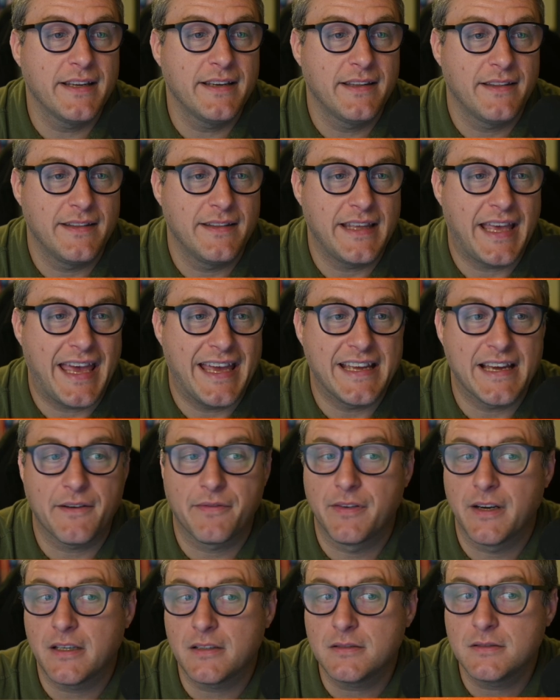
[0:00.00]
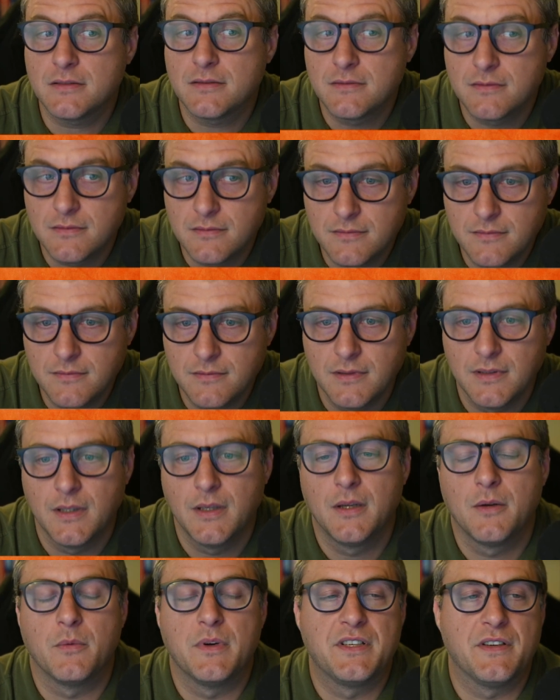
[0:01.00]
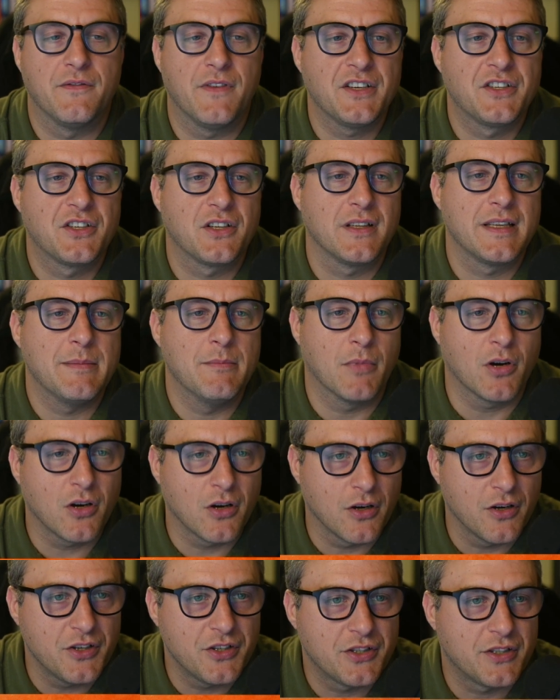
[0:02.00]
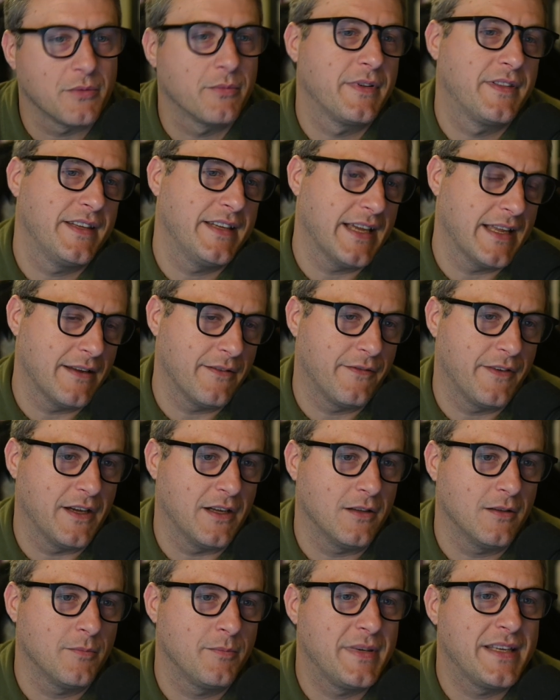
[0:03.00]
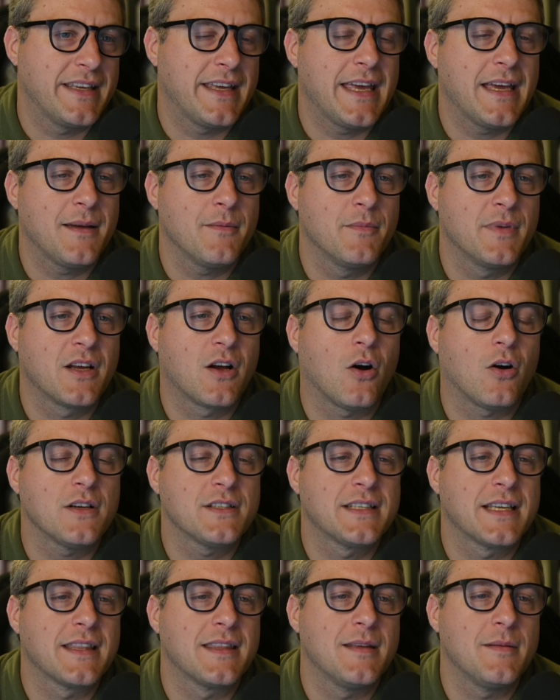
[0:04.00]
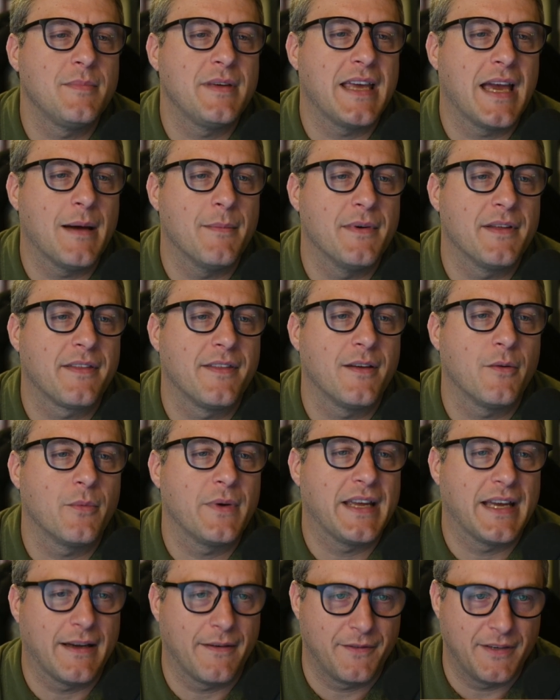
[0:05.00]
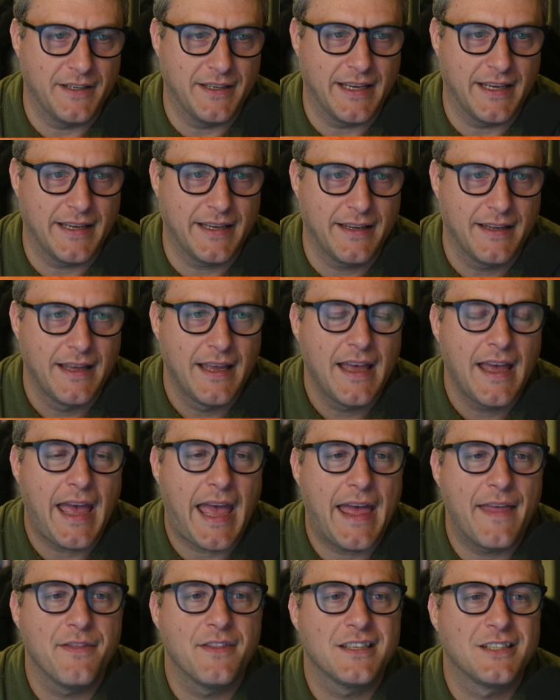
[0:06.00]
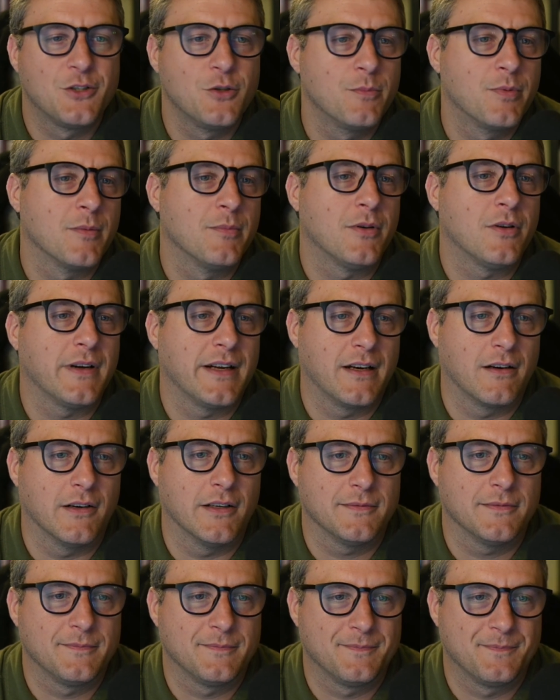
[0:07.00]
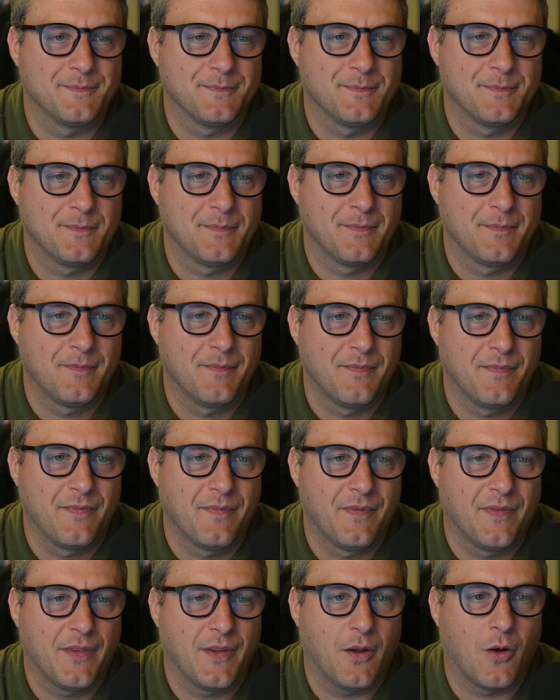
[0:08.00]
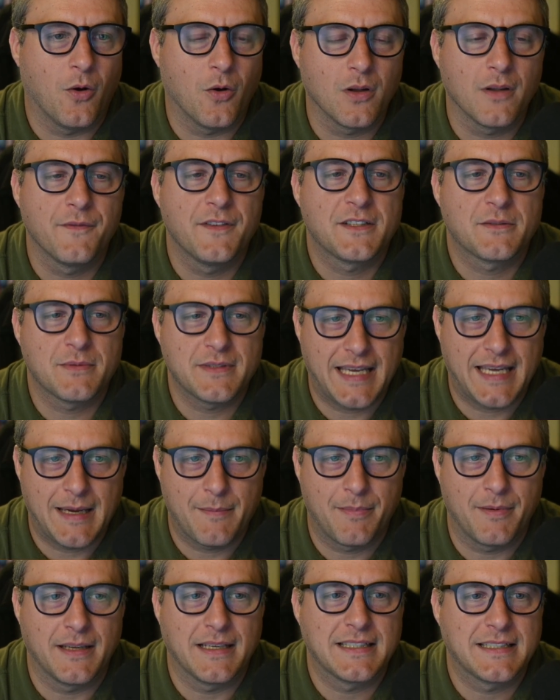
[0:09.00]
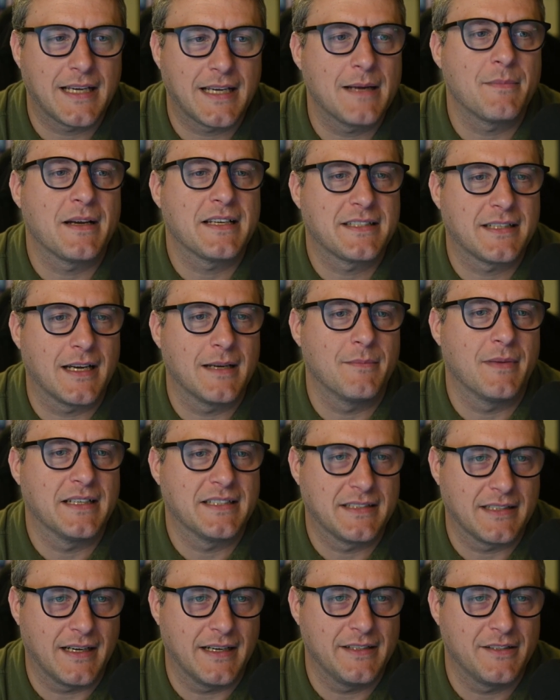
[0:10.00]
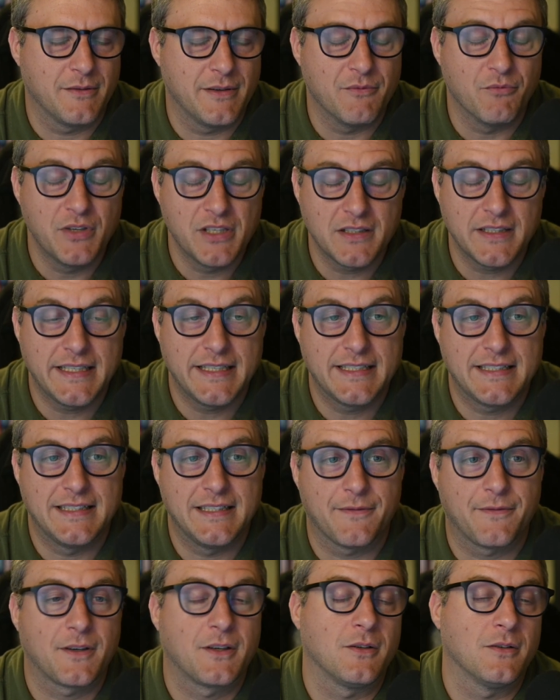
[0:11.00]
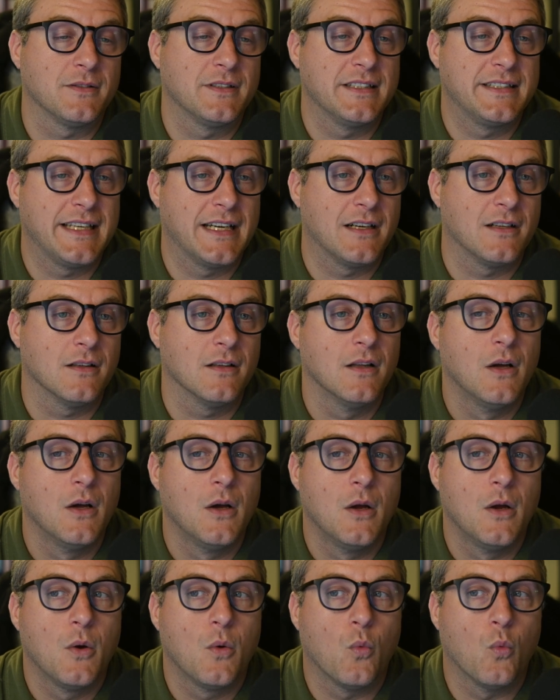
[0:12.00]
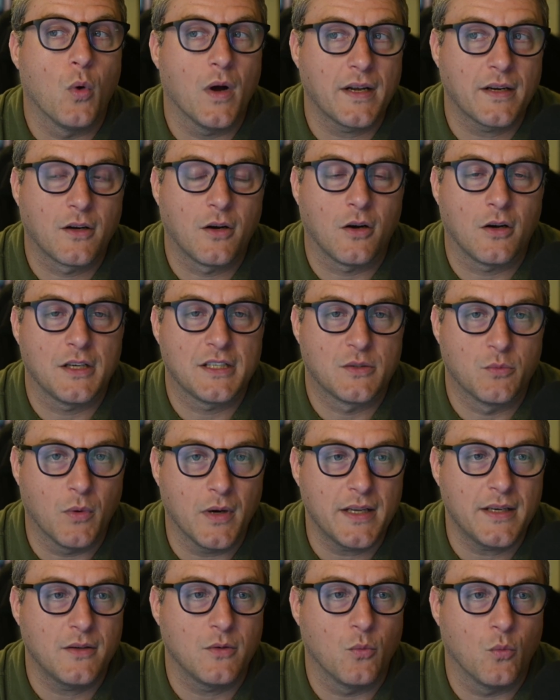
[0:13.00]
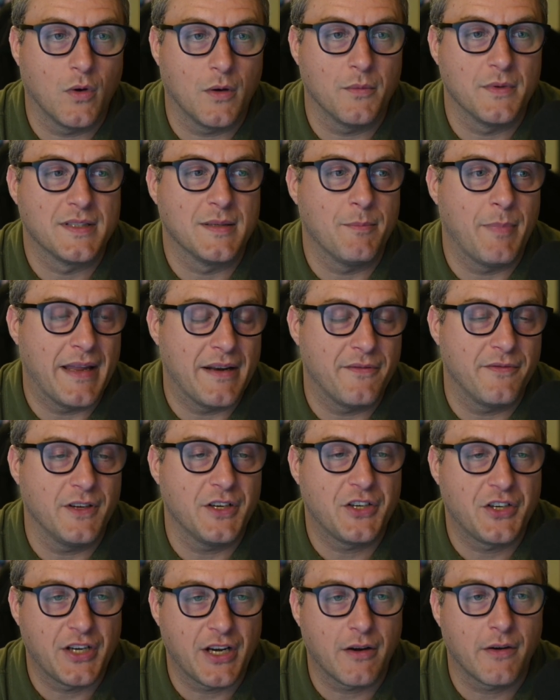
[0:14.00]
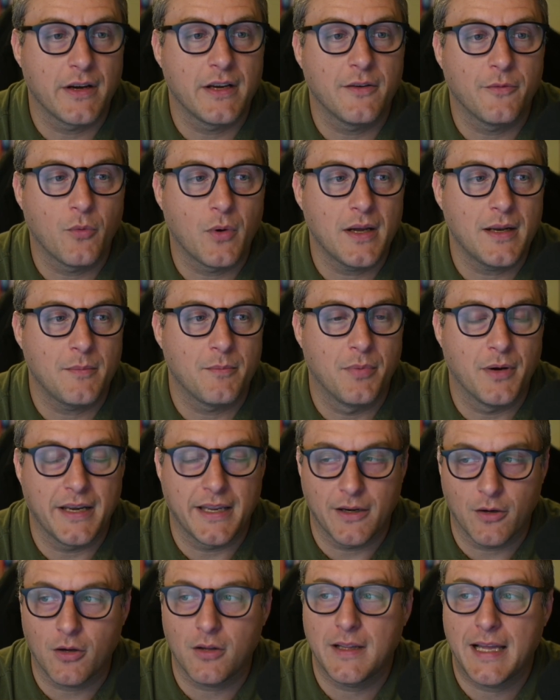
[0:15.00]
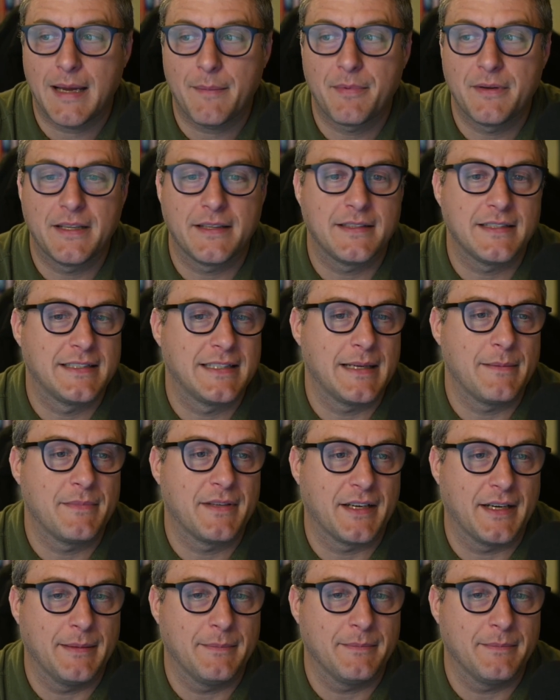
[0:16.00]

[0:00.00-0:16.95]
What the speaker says: the AFL, which eventually merged with the NFL, causing the behemoth that we have today and the Super Bowl era. All of this was happening side by side by side. So it really is difficult to tell what caused what was a beneficiary of what, but it all happened at the same time.